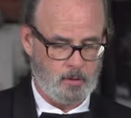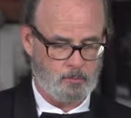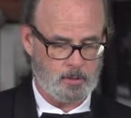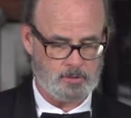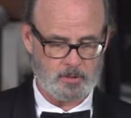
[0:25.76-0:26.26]

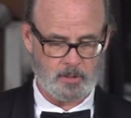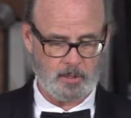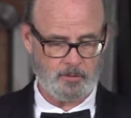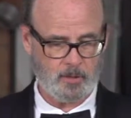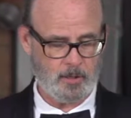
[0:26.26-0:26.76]
Place that
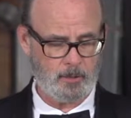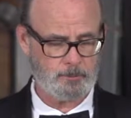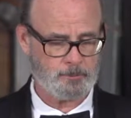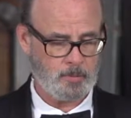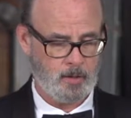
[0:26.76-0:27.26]
on there
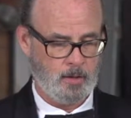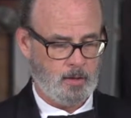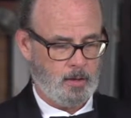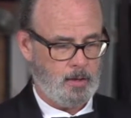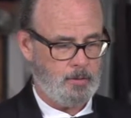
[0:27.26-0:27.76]

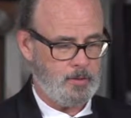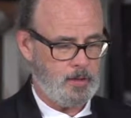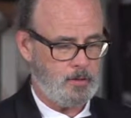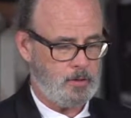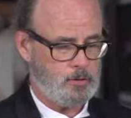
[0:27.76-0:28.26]
and
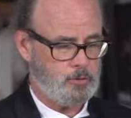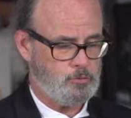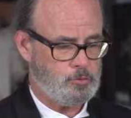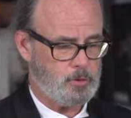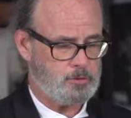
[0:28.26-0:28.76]
then you
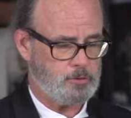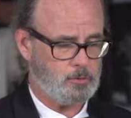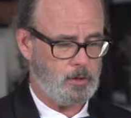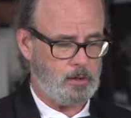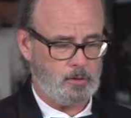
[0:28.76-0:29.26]

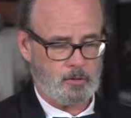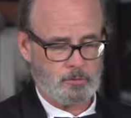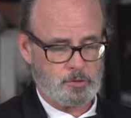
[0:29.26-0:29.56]
drizzle a little